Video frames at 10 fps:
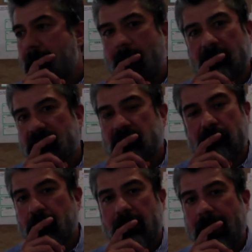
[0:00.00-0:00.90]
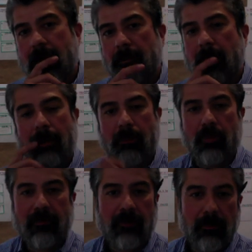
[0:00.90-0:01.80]
I'm just pulling out of my
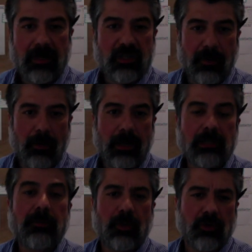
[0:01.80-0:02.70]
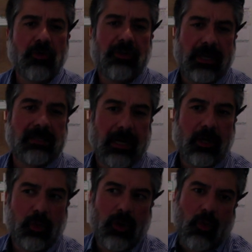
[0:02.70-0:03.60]
memory from experience. But those are things that
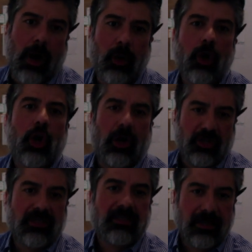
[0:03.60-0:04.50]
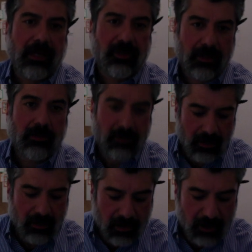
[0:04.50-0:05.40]
could require a conscious sedation.
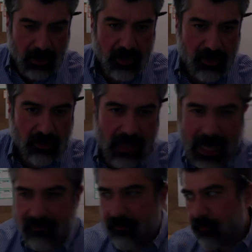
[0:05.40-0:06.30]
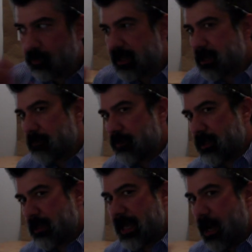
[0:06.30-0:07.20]
So not fully
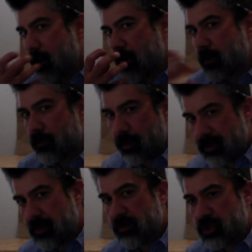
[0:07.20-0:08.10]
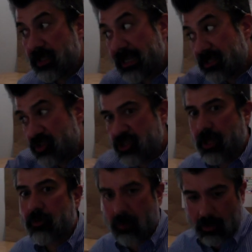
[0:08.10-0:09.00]
completely out on a breathing machine, that's
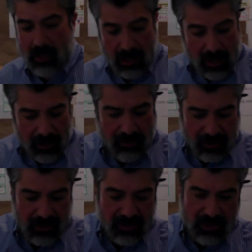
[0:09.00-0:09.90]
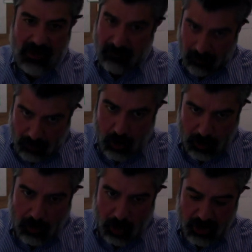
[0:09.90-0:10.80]
general. This is for the
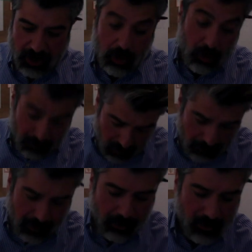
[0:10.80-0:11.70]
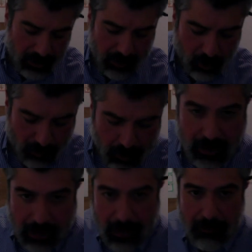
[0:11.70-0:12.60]
most part general, but apparently to your book
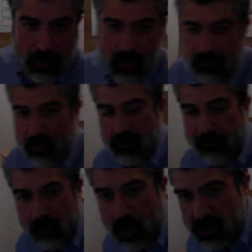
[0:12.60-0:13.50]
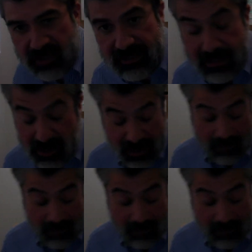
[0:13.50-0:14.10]
it can be used for, for conscious sedation.